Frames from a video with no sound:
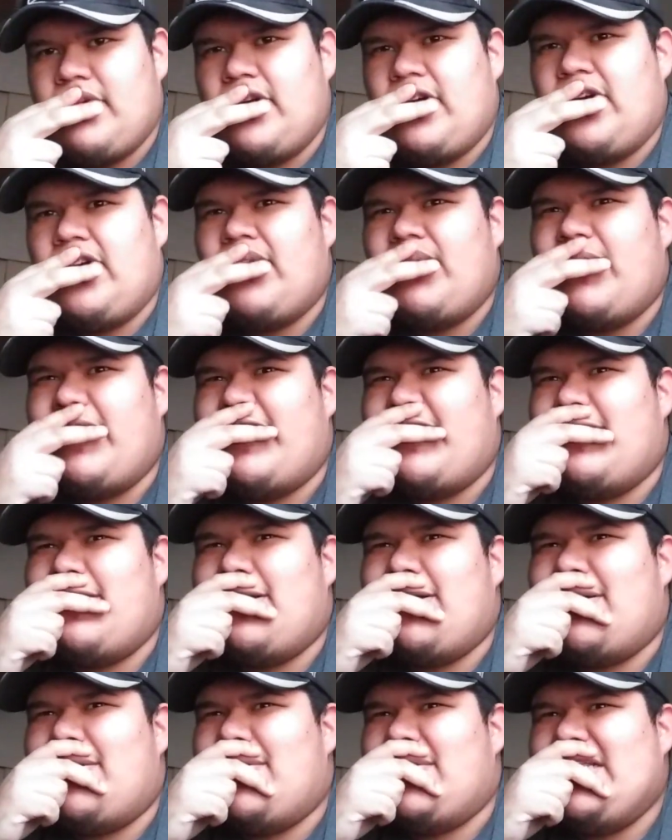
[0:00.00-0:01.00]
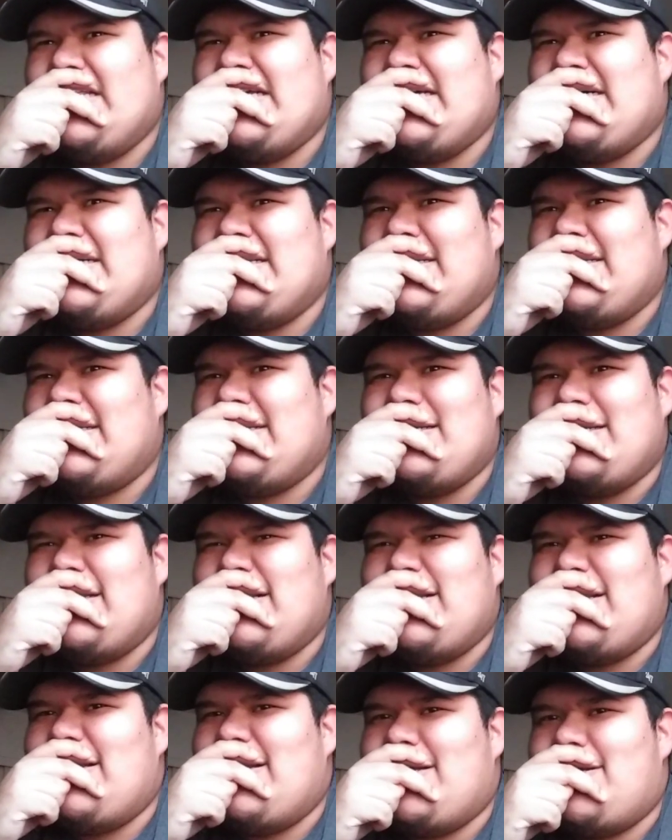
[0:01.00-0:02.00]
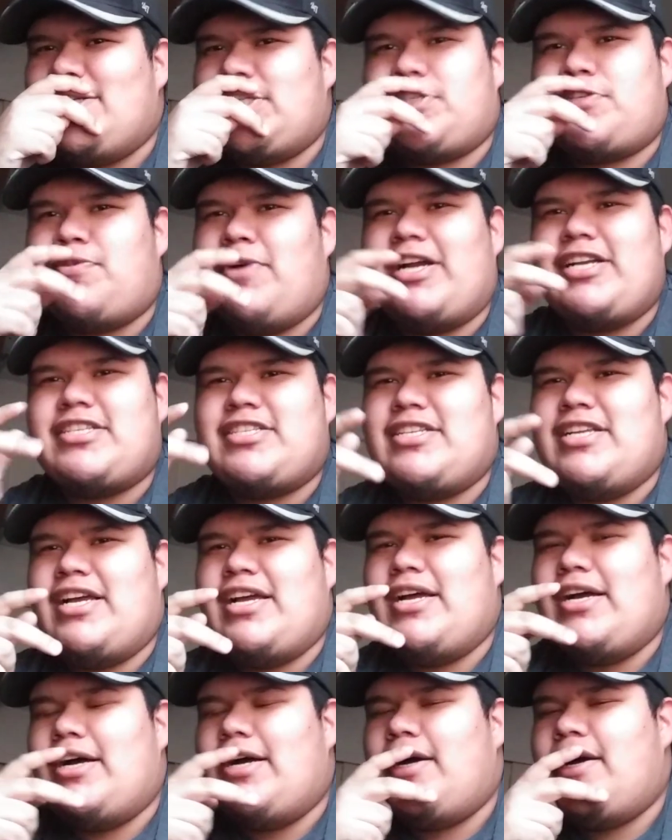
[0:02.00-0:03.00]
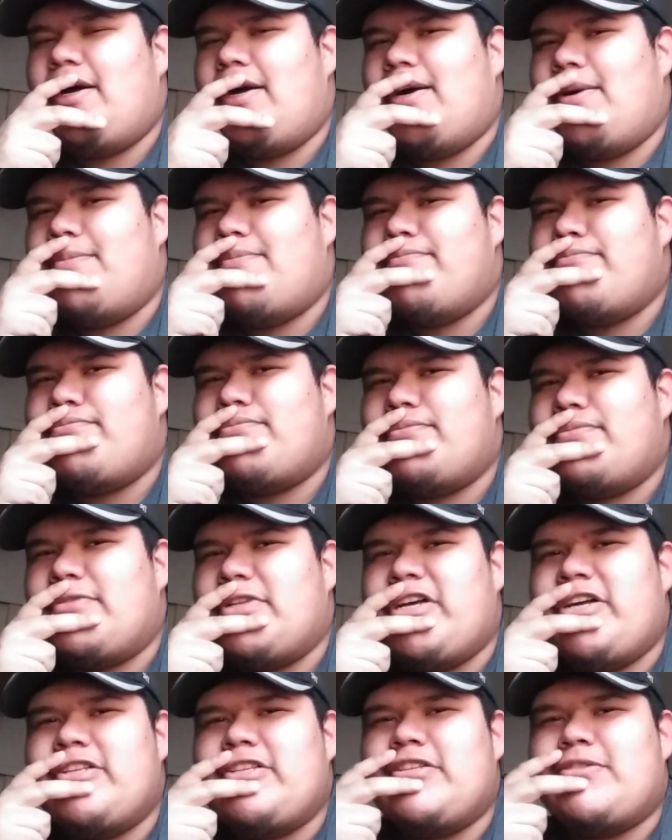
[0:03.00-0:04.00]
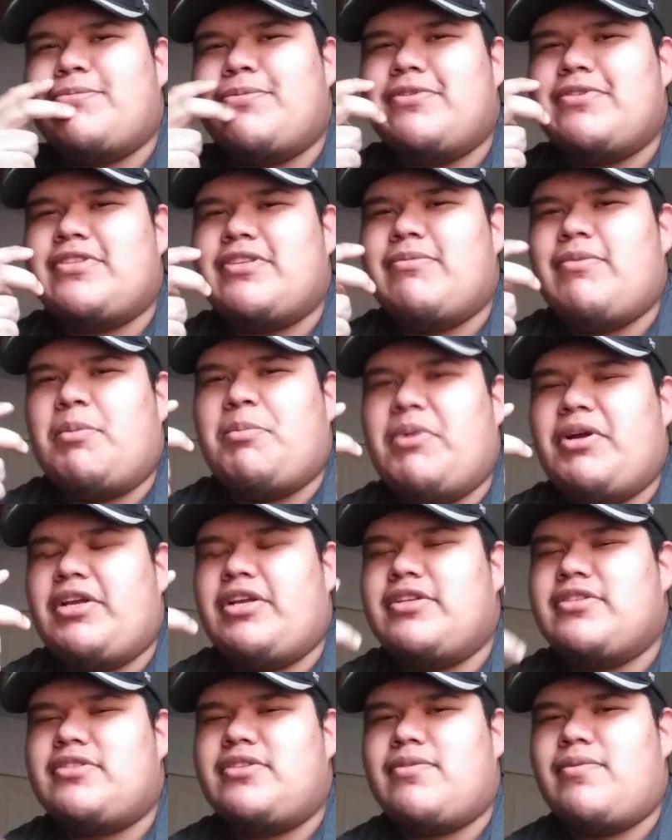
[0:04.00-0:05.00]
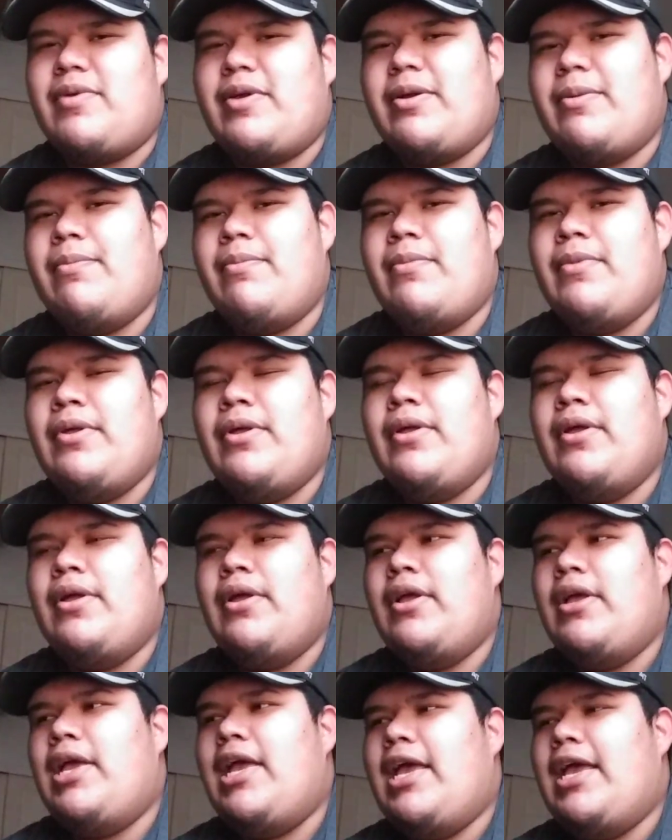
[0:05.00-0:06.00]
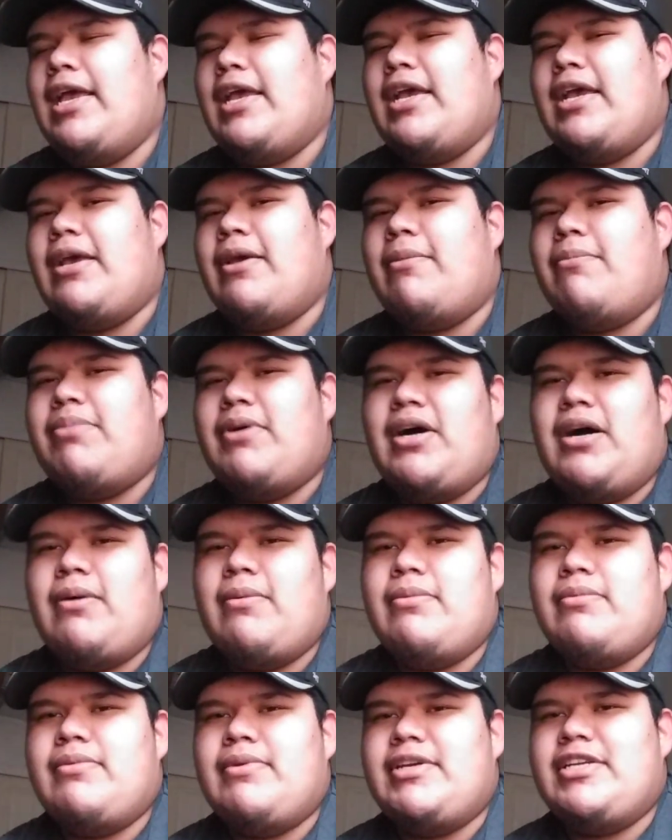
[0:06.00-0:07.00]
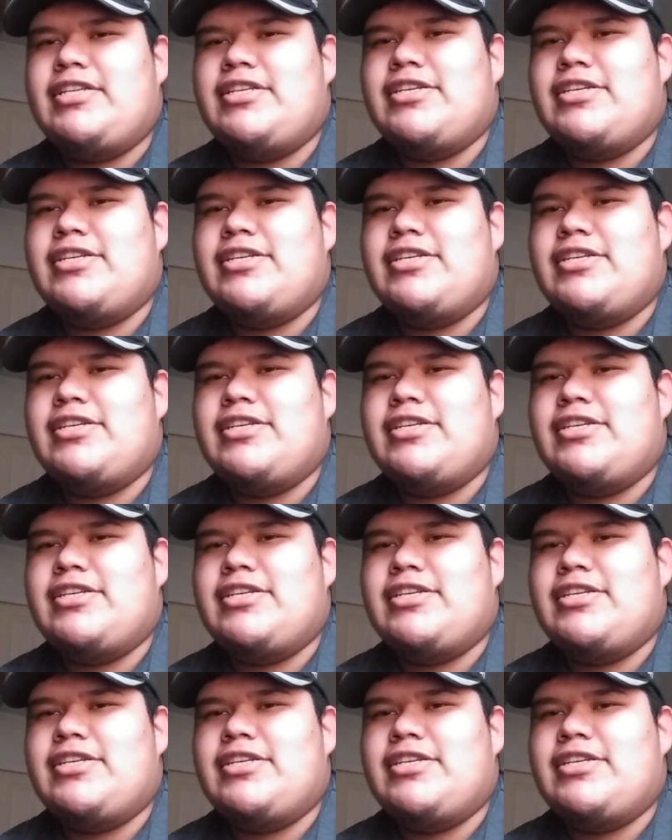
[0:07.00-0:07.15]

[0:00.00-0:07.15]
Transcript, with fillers: oh wait, no, no, no, no, no, no, scratch that. Uh, um, I'll just post them on my Instagram. And probably